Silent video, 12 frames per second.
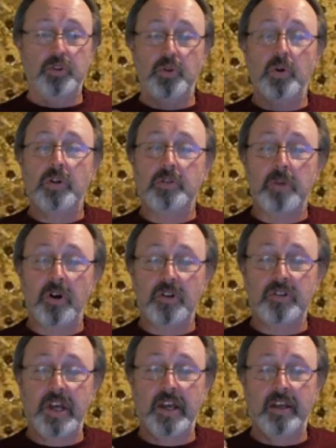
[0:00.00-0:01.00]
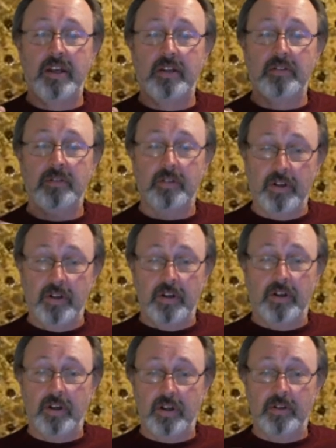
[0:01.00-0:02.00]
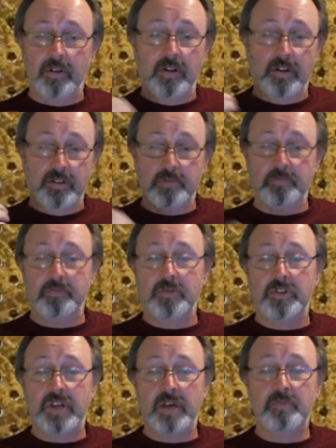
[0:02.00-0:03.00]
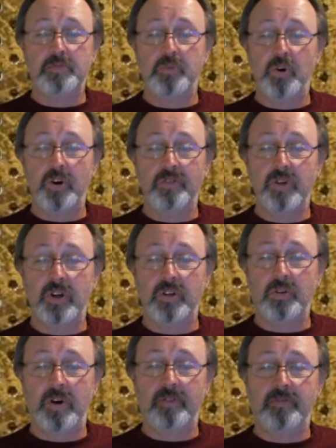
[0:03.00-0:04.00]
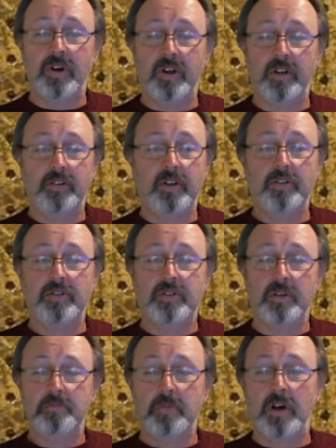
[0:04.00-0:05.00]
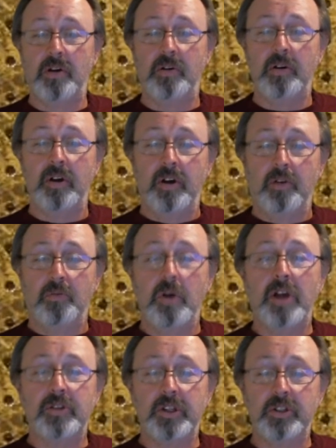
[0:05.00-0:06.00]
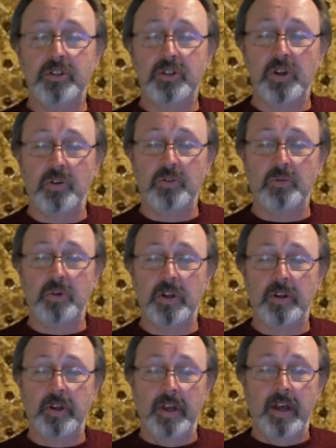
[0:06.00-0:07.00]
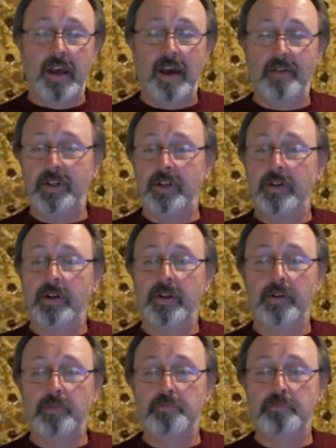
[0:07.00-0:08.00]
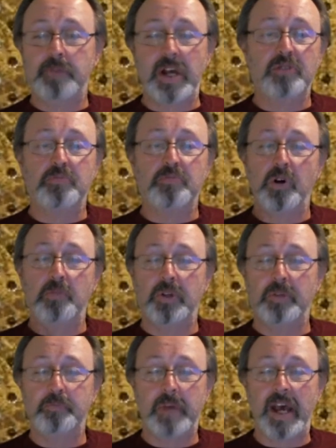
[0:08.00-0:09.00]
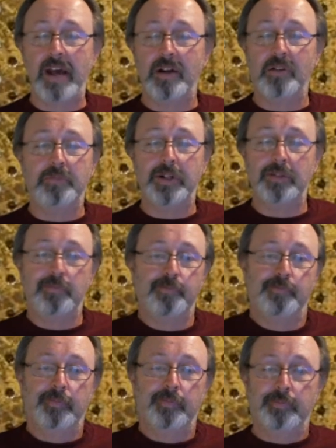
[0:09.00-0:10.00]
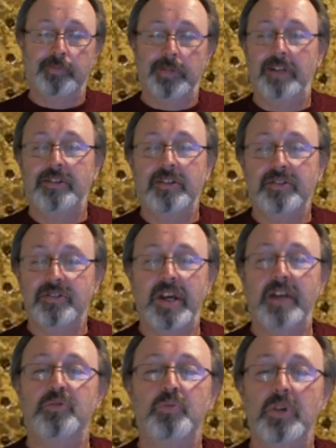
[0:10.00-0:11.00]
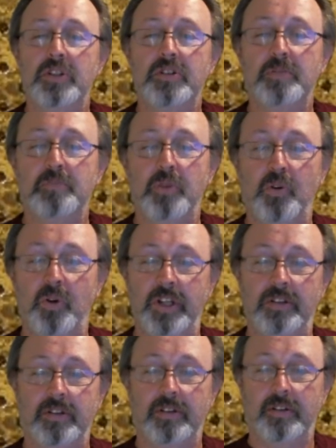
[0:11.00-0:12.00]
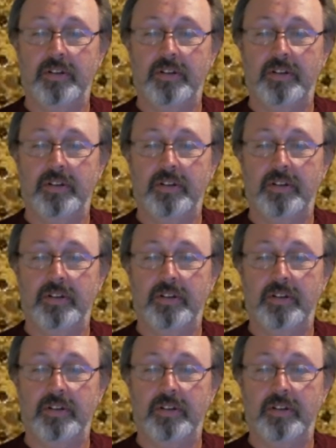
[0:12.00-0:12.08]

George Parseghian, some Sam's boyfriend who I've done some wrestling shows with, having another baseball panel, but at this stage, what's the point?